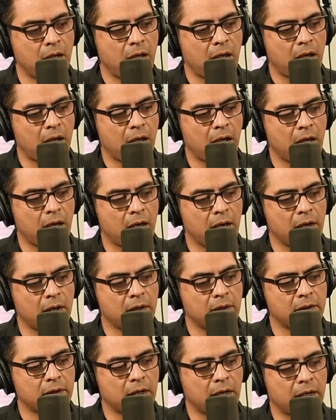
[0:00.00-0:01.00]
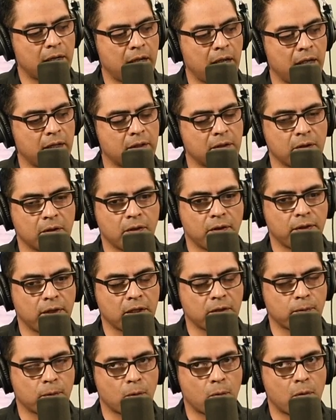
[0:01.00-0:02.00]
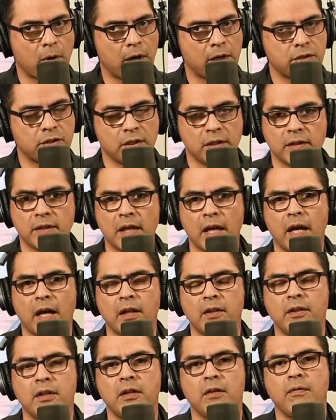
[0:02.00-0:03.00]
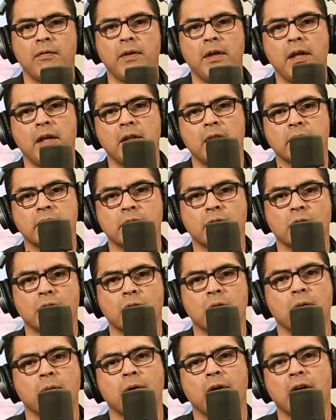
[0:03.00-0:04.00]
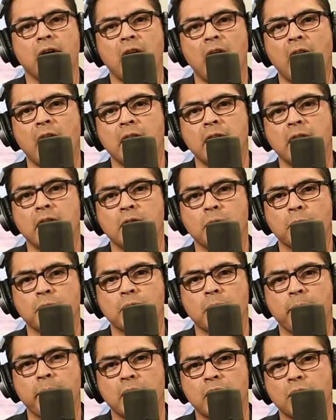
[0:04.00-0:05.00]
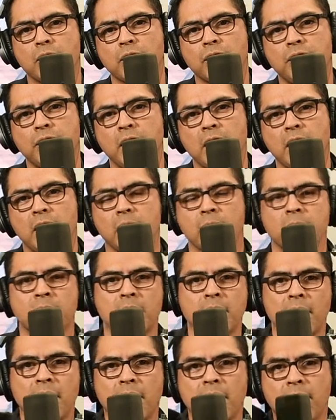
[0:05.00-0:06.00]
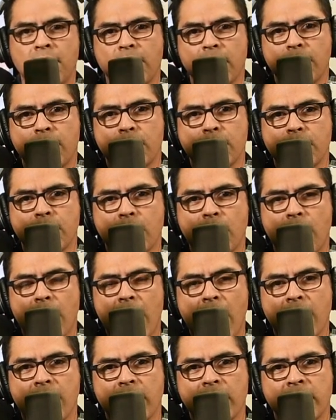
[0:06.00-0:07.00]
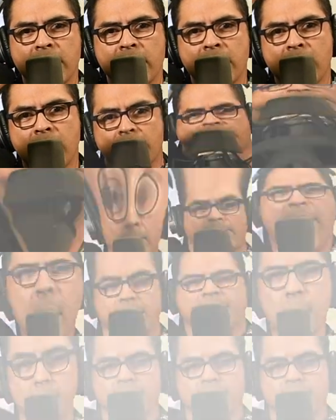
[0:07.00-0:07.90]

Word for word: And again, thanks for watching Tech TV. This is Dr. Edwin Hernandez. It was a pleasure to see you. Thanks for subscribing. Bye bye.